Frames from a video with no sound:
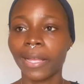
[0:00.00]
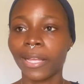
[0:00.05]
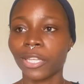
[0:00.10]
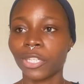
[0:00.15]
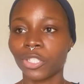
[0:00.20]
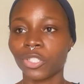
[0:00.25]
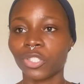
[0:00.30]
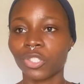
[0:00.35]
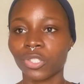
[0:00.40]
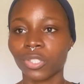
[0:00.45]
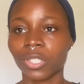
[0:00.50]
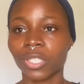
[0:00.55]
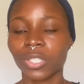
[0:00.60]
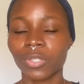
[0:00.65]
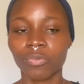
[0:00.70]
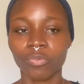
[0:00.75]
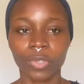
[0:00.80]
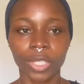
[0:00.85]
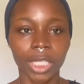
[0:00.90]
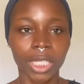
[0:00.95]
is
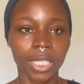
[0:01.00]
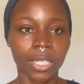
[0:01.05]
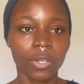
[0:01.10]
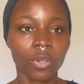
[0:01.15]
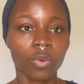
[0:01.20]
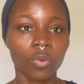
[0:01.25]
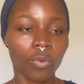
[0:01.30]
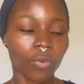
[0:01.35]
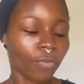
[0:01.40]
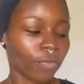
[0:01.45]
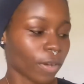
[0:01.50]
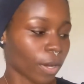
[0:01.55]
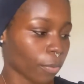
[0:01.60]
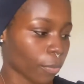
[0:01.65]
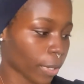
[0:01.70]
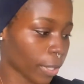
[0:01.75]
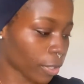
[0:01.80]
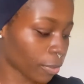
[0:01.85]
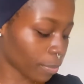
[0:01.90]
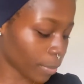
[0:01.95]
just really
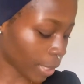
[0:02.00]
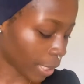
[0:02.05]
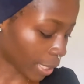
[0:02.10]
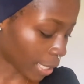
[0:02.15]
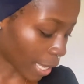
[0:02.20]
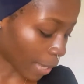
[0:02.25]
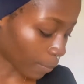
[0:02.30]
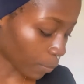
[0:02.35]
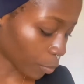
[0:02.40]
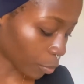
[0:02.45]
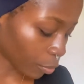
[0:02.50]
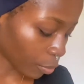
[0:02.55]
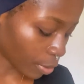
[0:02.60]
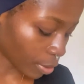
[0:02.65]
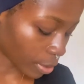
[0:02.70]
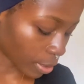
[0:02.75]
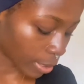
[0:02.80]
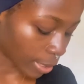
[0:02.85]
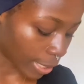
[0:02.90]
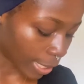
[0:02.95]
overwhelming i'm not going
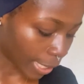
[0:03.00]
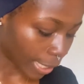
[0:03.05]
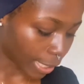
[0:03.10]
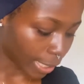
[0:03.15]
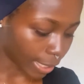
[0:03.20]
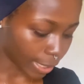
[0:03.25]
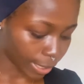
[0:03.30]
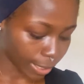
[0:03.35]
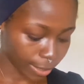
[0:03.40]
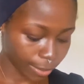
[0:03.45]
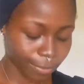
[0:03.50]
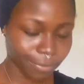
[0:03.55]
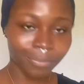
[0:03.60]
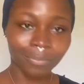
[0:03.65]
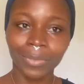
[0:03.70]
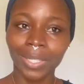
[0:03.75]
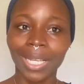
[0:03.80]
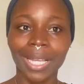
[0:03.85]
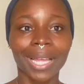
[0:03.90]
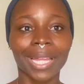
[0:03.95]
to lie like
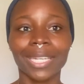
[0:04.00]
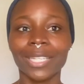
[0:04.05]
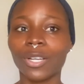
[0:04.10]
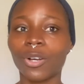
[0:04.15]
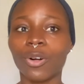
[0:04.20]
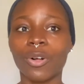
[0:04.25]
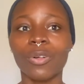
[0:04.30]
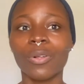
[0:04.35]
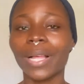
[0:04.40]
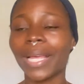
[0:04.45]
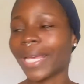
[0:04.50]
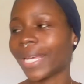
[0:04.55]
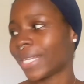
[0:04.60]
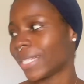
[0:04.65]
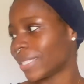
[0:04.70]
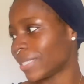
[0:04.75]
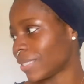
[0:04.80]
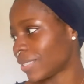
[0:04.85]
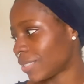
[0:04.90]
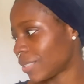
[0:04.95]
can it all
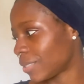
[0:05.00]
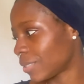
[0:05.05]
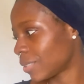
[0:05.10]
end